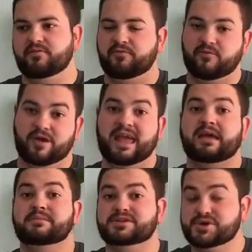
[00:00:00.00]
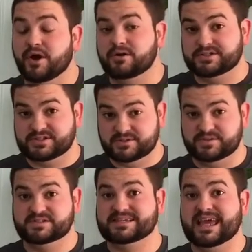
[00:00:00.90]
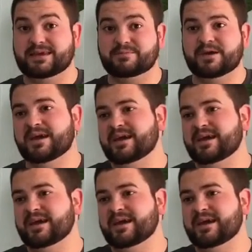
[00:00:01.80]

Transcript: for him and Charles to escape.